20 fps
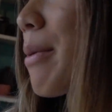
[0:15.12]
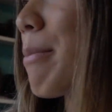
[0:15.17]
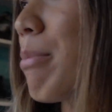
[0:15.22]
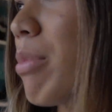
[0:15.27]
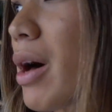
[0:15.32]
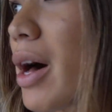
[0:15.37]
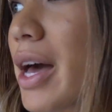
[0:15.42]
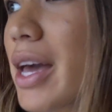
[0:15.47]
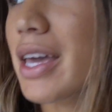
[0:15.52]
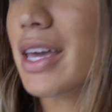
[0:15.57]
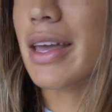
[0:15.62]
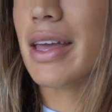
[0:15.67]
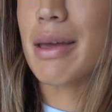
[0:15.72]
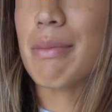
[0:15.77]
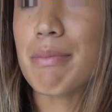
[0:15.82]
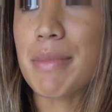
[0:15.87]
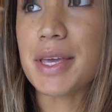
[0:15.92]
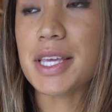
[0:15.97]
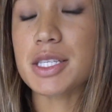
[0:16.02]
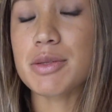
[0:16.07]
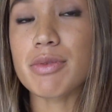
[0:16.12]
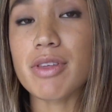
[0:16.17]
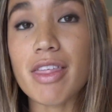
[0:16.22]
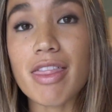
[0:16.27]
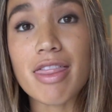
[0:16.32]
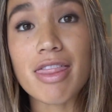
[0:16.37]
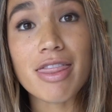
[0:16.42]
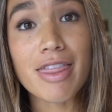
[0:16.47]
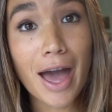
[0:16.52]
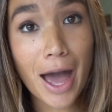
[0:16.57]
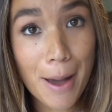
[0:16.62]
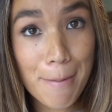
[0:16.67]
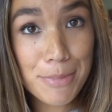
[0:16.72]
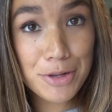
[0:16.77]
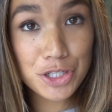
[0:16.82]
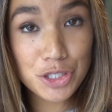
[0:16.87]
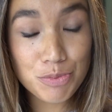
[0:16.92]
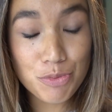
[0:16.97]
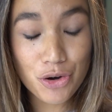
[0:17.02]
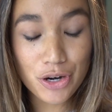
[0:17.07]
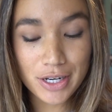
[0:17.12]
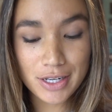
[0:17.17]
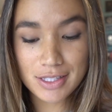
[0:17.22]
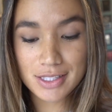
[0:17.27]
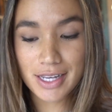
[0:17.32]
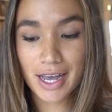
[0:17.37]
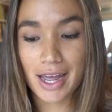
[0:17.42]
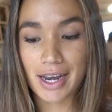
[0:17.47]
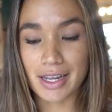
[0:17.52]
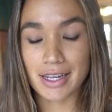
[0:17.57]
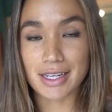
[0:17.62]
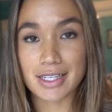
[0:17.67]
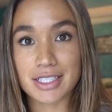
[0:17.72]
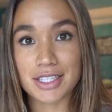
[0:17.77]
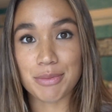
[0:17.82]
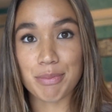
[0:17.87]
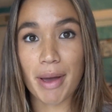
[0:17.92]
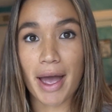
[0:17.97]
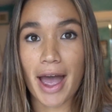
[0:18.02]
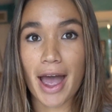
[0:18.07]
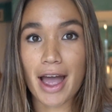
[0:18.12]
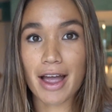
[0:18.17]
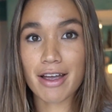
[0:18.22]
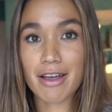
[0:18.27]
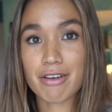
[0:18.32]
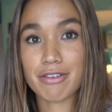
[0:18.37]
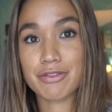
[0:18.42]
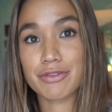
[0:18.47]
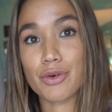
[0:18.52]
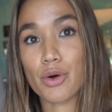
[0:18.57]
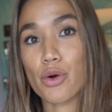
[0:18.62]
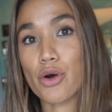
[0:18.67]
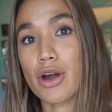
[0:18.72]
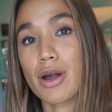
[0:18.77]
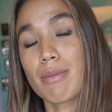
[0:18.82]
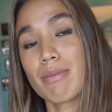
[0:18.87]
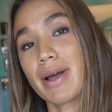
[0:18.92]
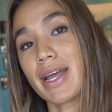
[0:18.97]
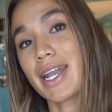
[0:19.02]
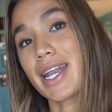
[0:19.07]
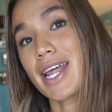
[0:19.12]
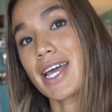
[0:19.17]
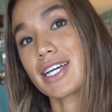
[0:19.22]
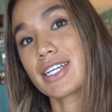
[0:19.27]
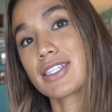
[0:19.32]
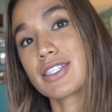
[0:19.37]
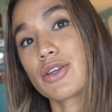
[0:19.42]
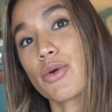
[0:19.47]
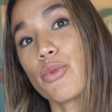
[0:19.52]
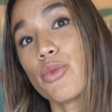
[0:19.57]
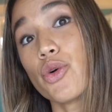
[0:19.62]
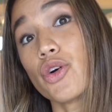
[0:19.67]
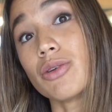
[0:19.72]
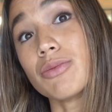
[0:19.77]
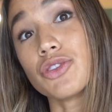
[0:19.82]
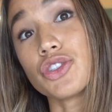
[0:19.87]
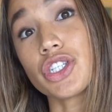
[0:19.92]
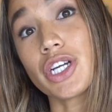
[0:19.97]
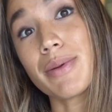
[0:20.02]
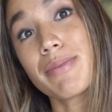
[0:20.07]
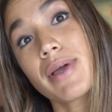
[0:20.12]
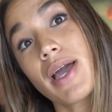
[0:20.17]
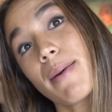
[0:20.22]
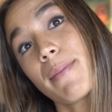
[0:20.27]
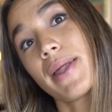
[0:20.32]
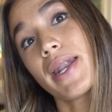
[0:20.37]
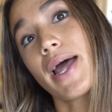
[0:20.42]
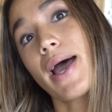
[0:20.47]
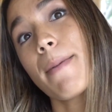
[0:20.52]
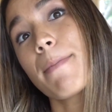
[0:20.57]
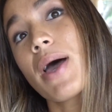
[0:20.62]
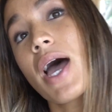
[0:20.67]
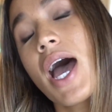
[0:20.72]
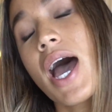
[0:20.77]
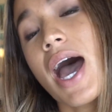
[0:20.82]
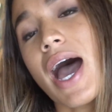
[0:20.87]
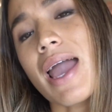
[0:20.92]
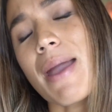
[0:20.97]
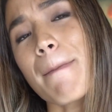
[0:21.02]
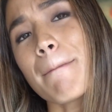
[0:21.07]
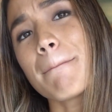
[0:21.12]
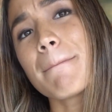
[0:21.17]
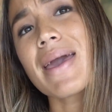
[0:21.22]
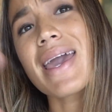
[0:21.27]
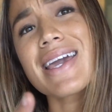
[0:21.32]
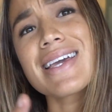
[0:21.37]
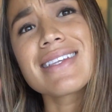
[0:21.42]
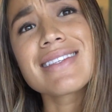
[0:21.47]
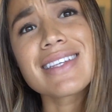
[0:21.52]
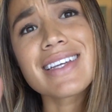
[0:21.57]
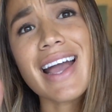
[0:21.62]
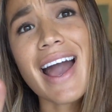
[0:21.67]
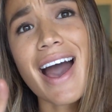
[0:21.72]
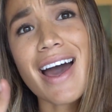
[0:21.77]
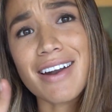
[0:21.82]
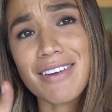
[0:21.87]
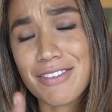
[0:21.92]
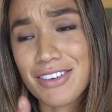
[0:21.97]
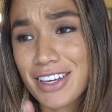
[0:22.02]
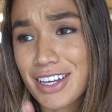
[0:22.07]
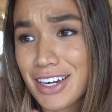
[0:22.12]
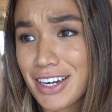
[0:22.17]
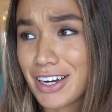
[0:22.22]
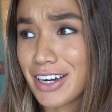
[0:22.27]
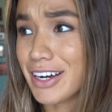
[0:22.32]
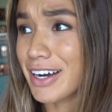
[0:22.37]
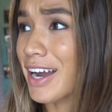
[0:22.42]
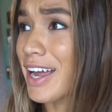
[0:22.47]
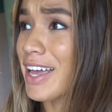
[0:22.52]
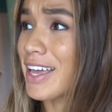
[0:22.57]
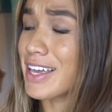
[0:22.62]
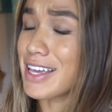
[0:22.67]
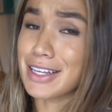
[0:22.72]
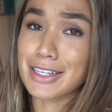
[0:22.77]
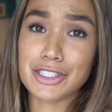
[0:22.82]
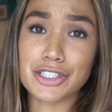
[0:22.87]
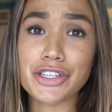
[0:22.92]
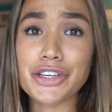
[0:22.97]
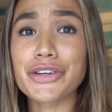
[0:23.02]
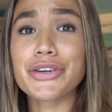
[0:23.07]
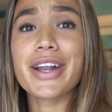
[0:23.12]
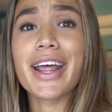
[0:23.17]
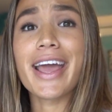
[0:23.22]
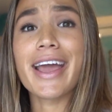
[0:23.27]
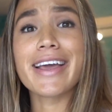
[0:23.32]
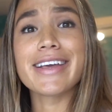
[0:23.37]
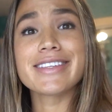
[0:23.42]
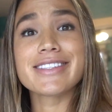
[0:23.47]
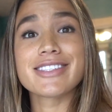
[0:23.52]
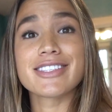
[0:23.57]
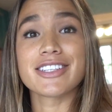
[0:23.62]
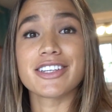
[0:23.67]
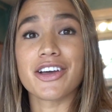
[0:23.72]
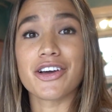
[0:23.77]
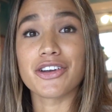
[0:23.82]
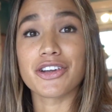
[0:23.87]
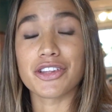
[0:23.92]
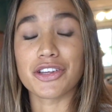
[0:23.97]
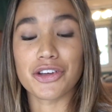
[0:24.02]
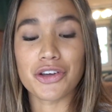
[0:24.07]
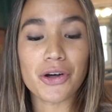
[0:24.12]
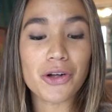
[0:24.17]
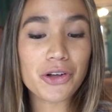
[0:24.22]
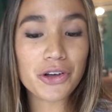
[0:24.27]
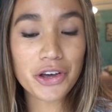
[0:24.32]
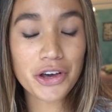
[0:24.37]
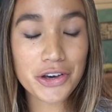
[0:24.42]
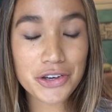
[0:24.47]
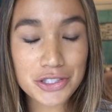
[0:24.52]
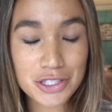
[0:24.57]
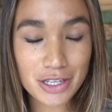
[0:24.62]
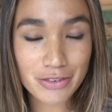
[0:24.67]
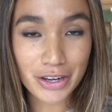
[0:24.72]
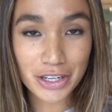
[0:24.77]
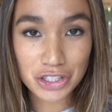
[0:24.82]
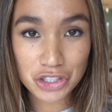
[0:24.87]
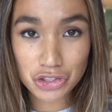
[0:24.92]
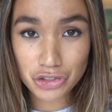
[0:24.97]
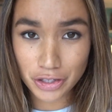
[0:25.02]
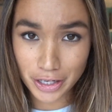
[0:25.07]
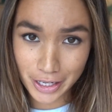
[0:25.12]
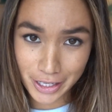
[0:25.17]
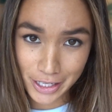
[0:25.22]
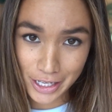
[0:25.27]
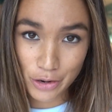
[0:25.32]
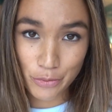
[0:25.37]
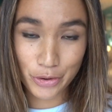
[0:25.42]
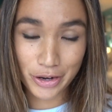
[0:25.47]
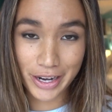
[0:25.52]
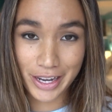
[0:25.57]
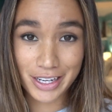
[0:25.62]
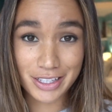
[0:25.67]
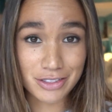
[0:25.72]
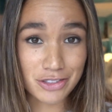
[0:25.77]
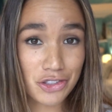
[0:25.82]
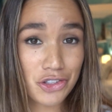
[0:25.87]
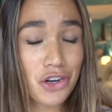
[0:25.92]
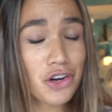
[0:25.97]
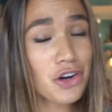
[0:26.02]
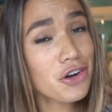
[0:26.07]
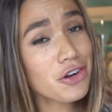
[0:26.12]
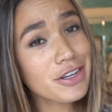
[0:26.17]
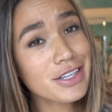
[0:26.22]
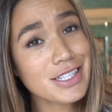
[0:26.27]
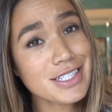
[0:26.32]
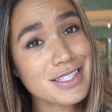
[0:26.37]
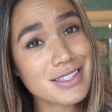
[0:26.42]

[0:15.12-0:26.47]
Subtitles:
but it makes me that much more excited to pack for my next warm trip coming up. I am pacing out of here in 2 days to go to the Gold Coast of Australia, where it is currently